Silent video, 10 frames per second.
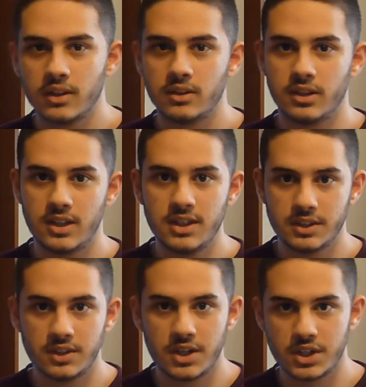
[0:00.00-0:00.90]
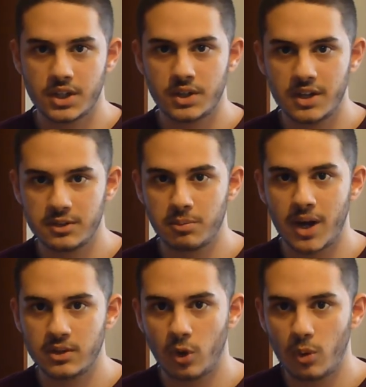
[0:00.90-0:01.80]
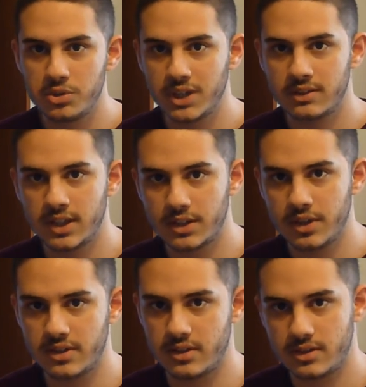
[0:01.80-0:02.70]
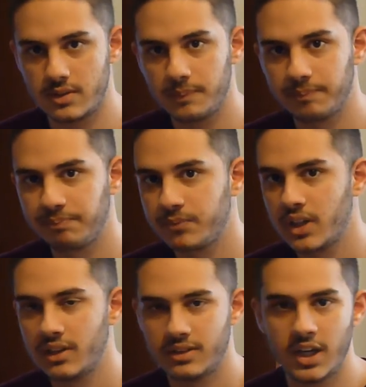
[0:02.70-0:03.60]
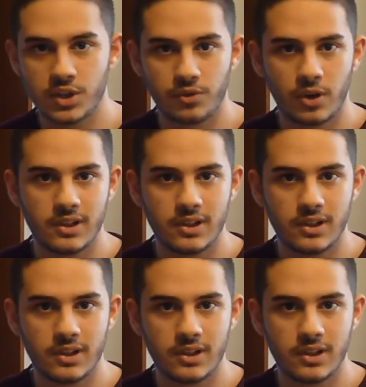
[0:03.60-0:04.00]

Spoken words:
the heat energy created by the object decreases. Thank you for